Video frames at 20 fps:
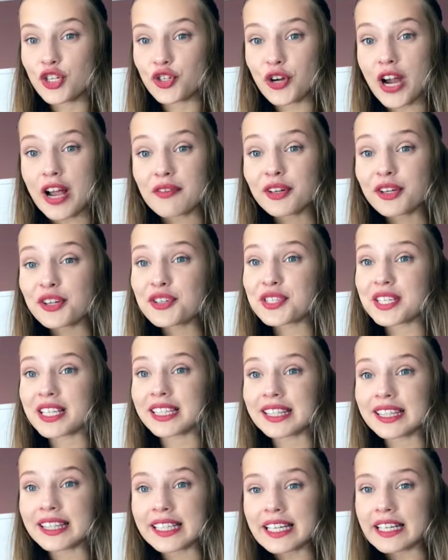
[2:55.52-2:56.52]
Travelers
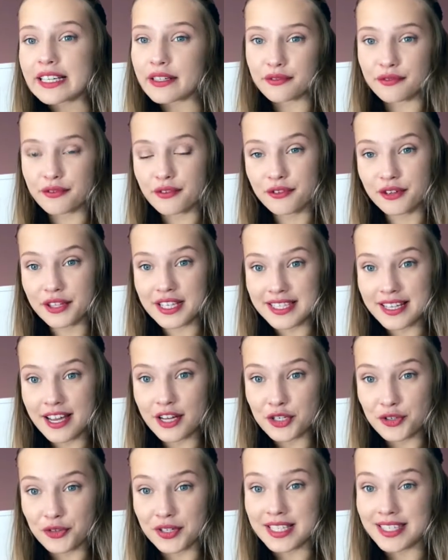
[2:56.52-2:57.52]
live for this
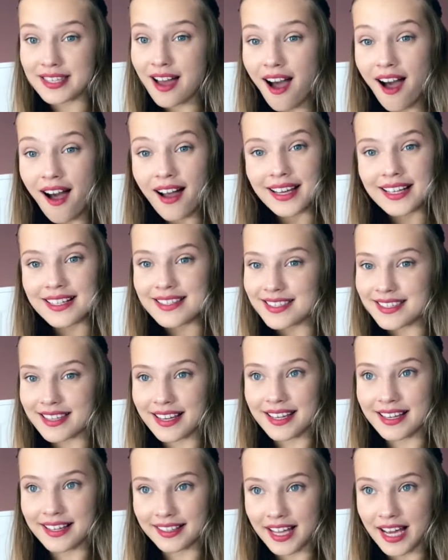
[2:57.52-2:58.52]
country's hot and
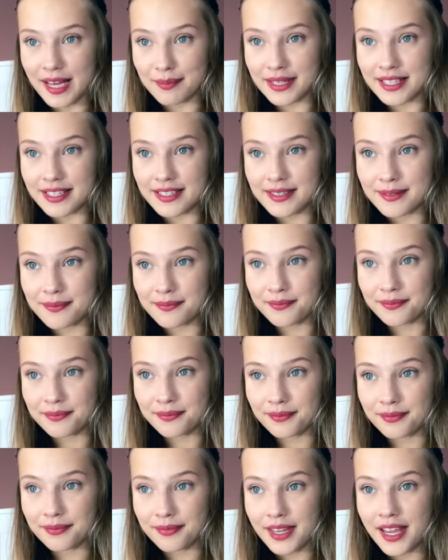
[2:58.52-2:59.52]
sunny climate.
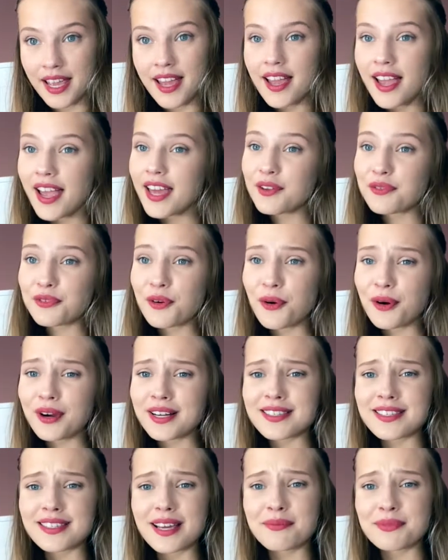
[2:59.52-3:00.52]
And of
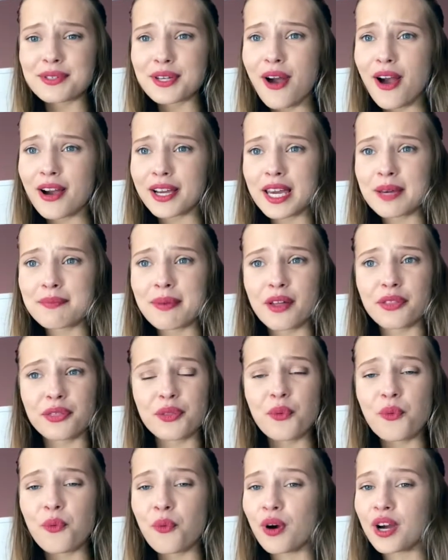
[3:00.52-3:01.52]
course, I'm talking about
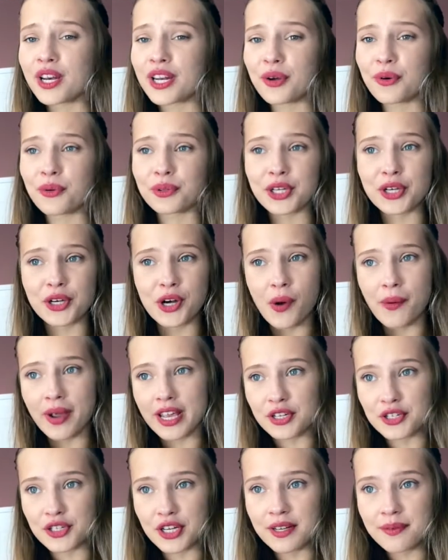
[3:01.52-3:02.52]
the one and only
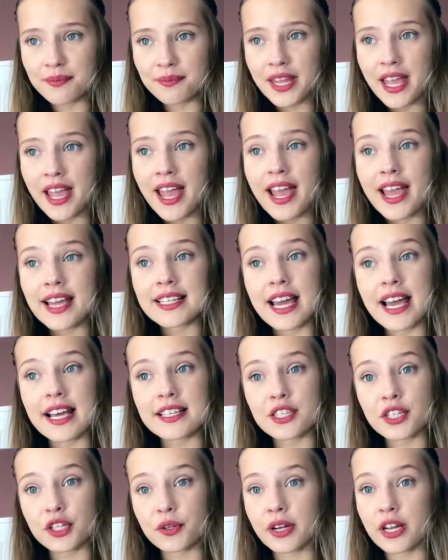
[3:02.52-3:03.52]
Croatia, and
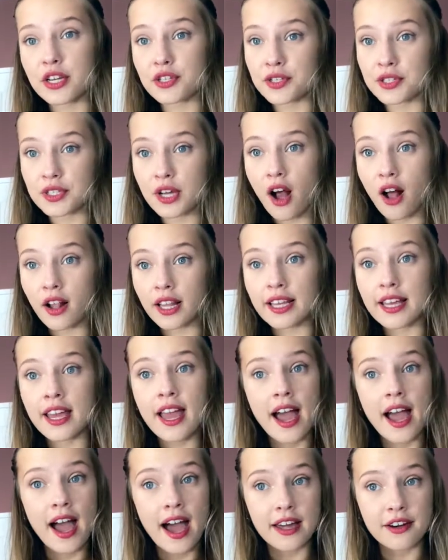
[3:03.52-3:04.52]
as the Croatians call it,
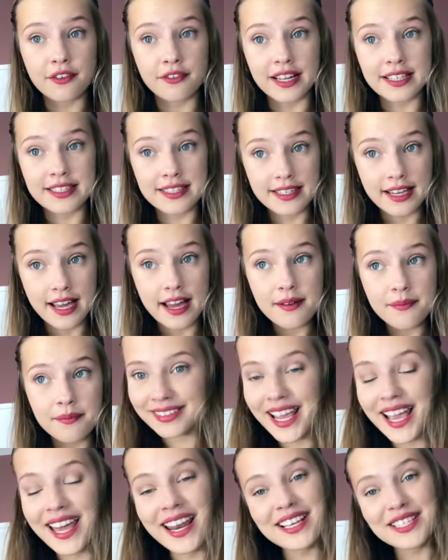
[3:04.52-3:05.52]
Hrvatska,
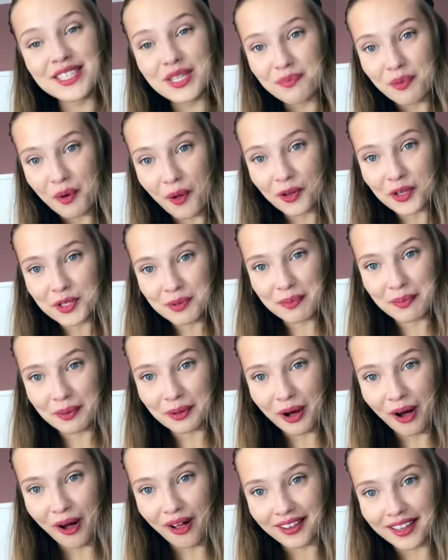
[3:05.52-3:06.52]
and as the Polish people
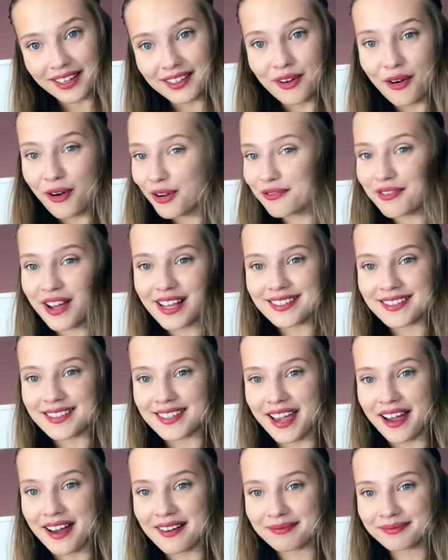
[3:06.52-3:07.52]
call it,
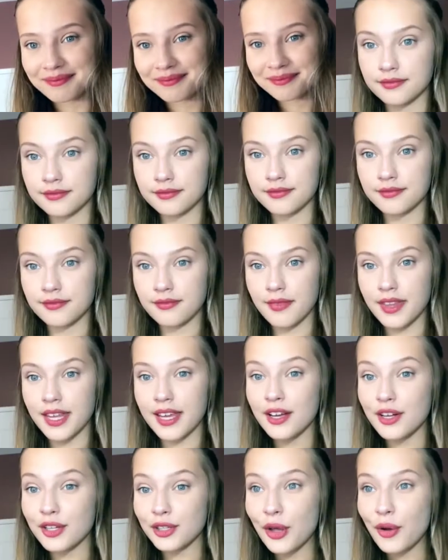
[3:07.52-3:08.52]
Horvatia.
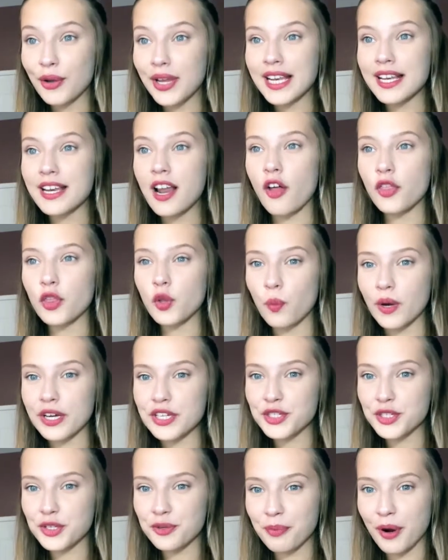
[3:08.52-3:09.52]
Located on the
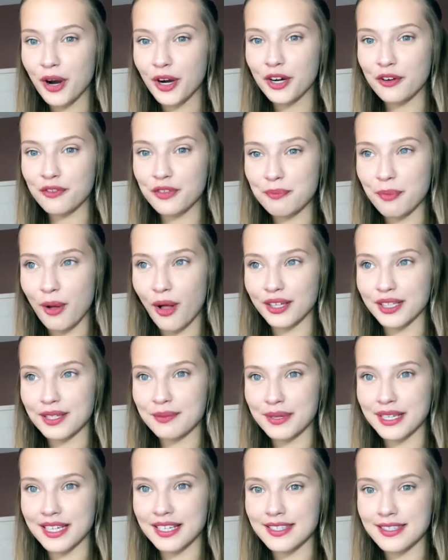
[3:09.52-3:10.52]
western part of the Balkan
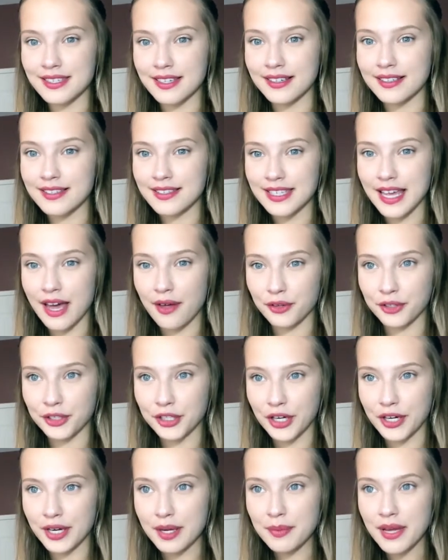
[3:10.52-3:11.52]
Peninsula in southern
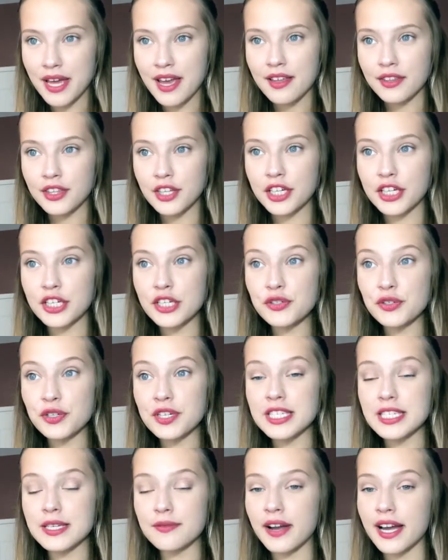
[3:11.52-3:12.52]
Europe, the country is
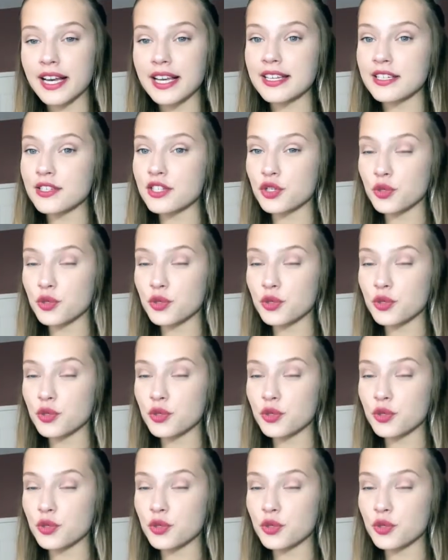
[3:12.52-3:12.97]
divided into